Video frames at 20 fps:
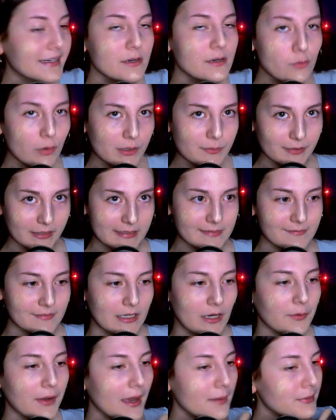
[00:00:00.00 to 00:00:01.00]
I didn't want to believe
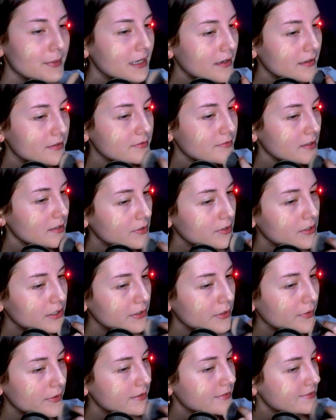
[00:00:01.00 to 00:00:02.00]
it, okay? Because so you
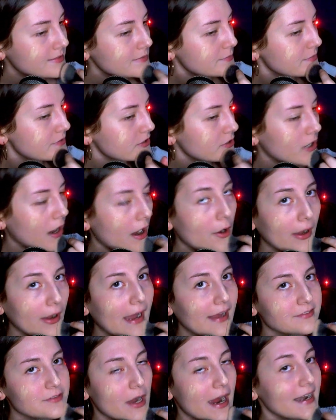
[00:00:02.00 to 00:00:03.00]
know, The Sims 2,
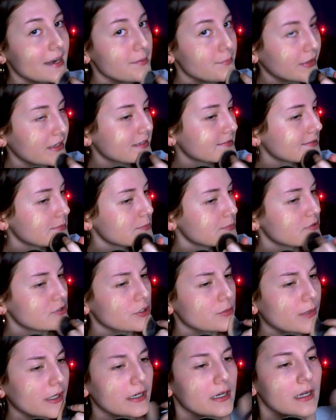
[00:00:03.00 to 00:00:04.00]
okay, so I didn't play The Sims
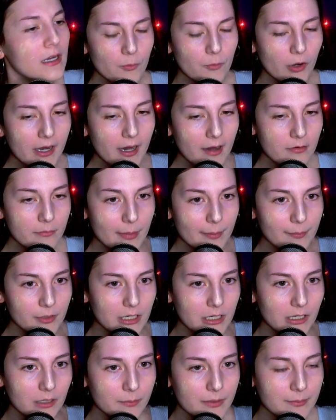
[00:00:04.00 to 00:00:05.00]
2, but from what I
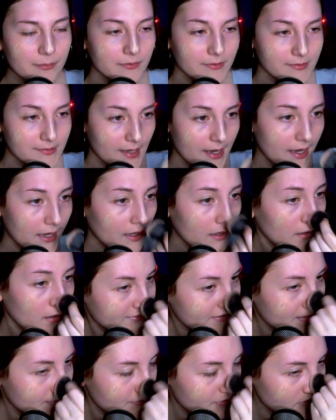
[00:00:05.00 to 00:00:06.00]
remember people saying,
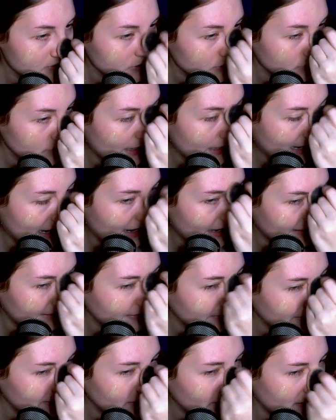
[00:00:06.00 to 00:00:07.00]
The Sims 2
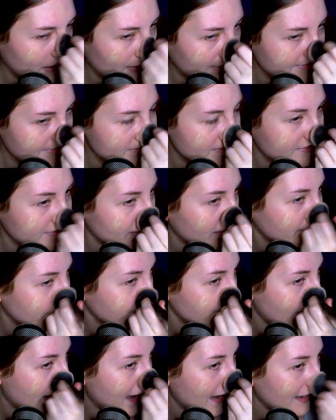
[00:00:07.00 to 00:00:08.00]
had uh, stuff
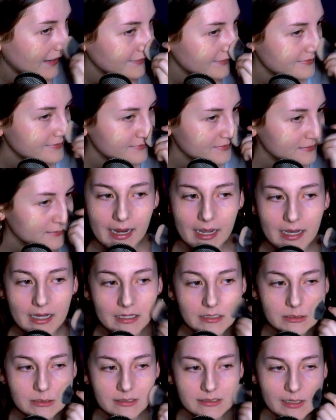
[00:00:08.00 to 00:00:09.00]
packs
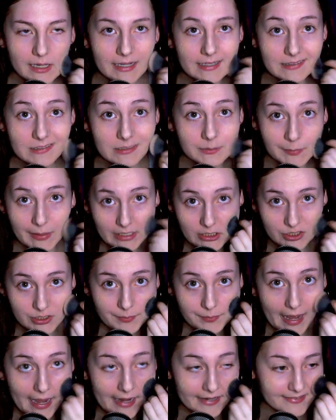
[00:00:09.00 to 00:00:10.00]
and
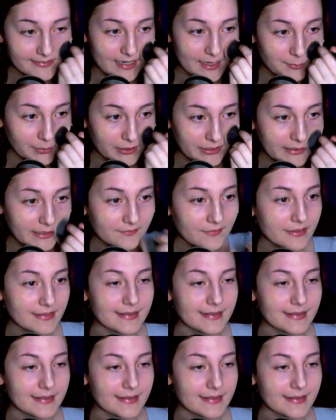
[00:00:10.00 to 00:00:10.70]
expansion packs, I believe.